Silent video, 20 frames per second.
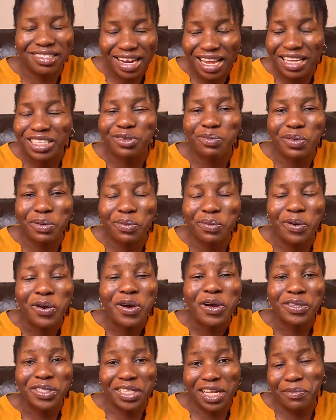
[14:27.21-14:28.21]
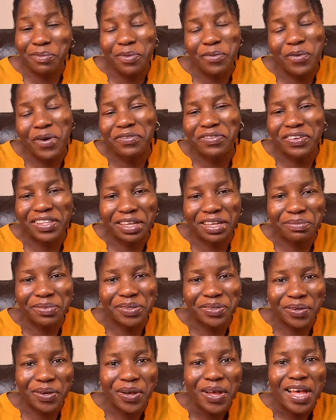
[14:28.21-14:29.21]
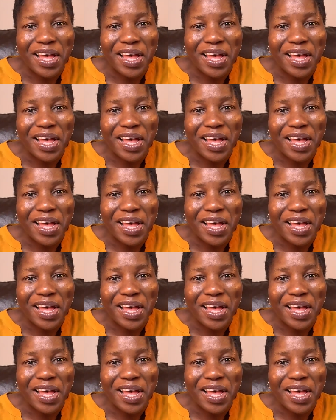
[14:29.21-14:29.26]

nice people to come and work for them. So